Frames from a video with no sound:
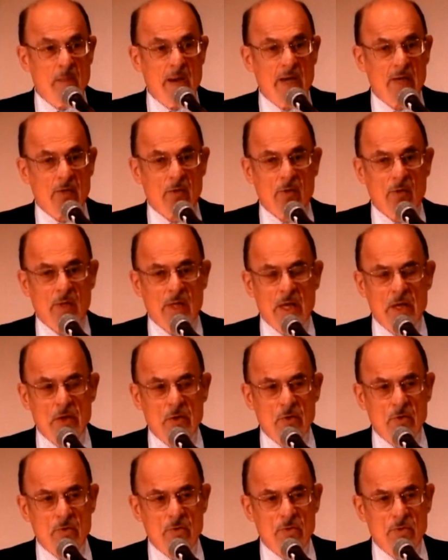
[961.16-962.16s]
model I
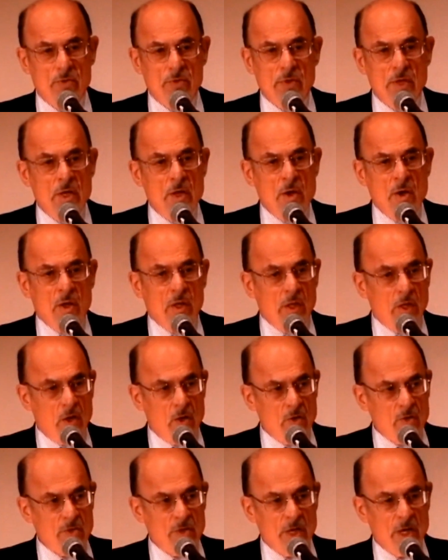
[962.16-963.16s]
used a
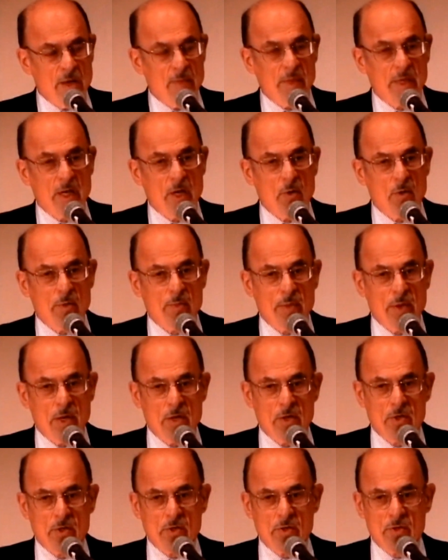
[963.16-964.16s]
long time ago with
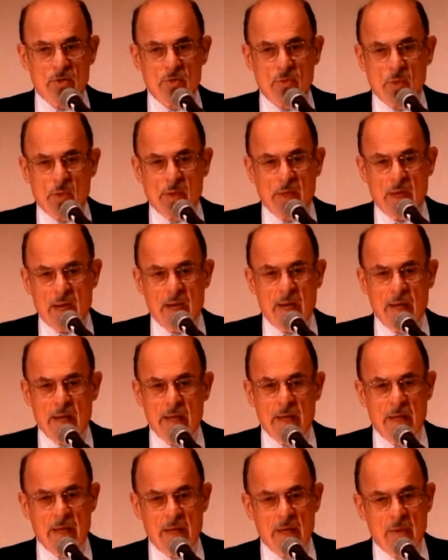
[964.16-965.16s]
patients, where I
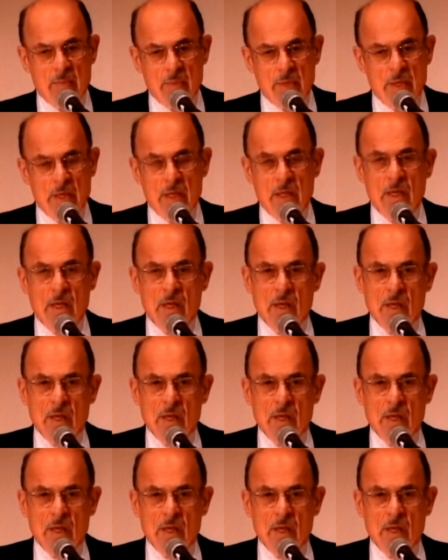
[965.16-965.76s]
am the